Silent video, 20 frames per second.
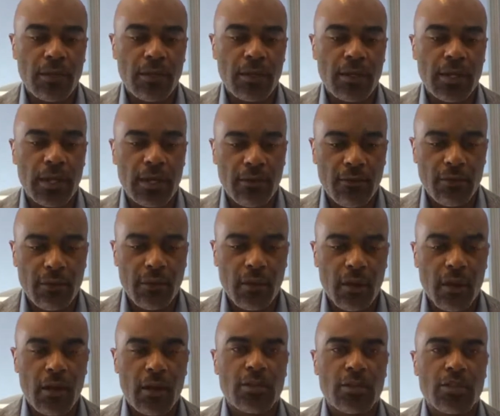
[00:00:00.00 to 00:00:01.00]
kind of
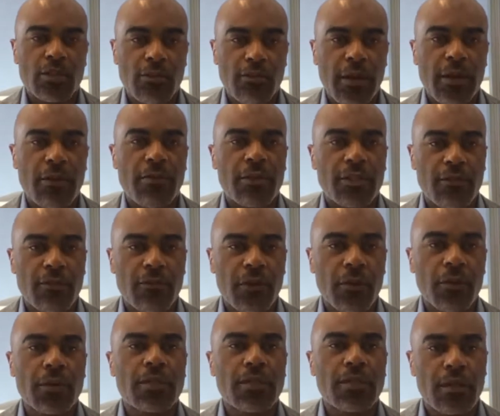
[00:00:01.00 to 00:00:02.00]
larger areas of
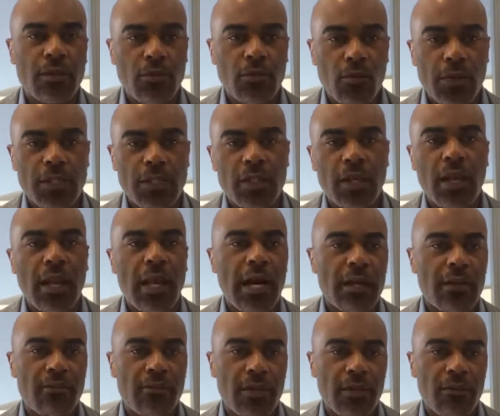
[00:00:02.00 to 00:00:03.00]
focus under which a
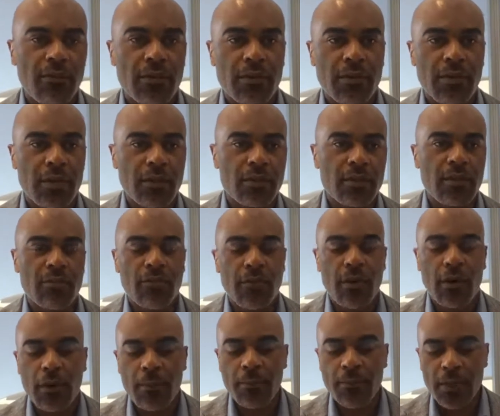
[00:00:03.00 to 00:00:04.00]
lot of different things can
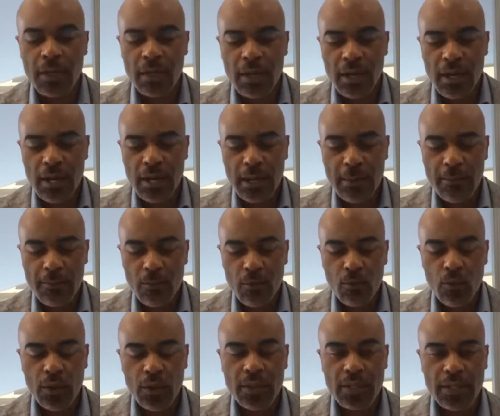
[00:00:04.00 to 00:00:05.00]
fall.
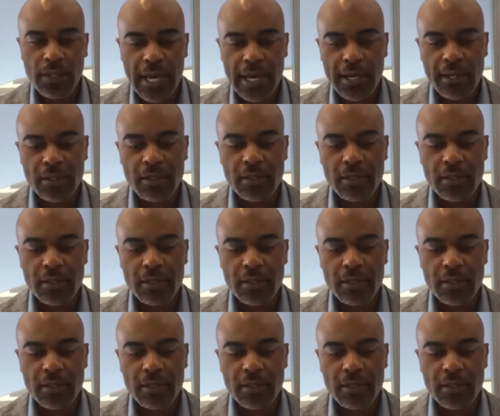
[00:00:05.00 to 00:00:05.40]
With the data